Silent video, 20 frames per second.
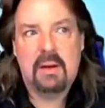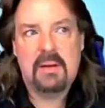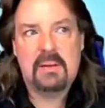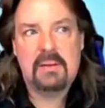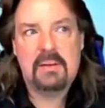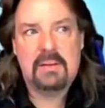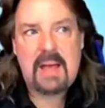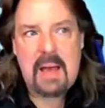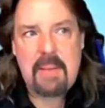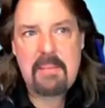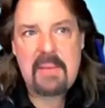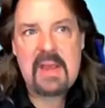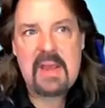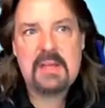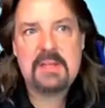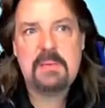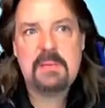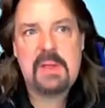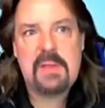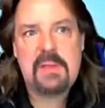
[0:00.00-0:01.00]
And that
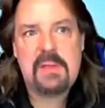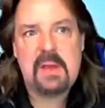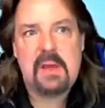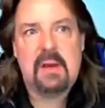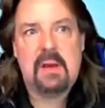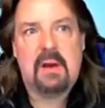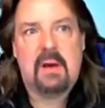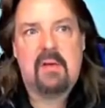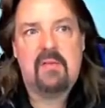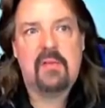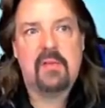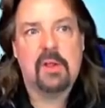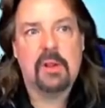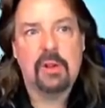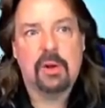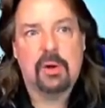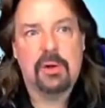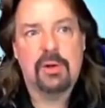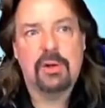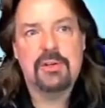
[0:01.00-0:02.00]
makes me think of the
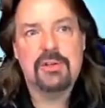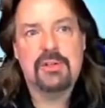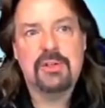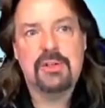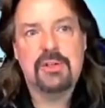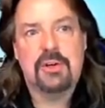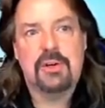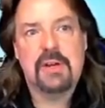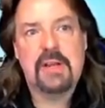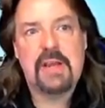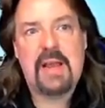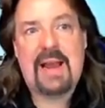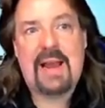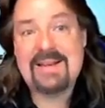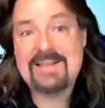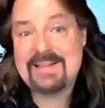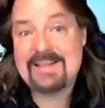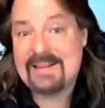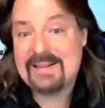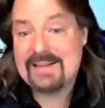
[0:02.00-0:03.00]
learner's journey
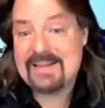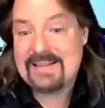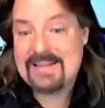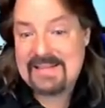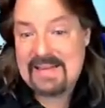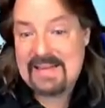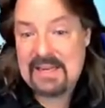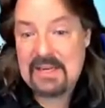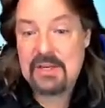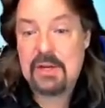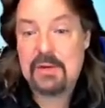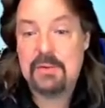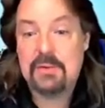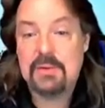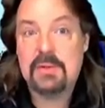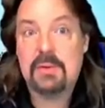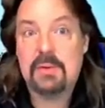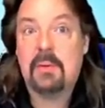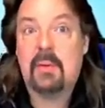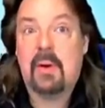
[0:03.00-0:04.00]
as it
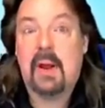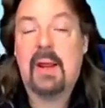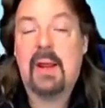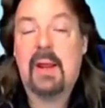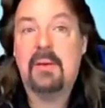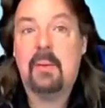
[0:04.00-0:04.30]
continues, right?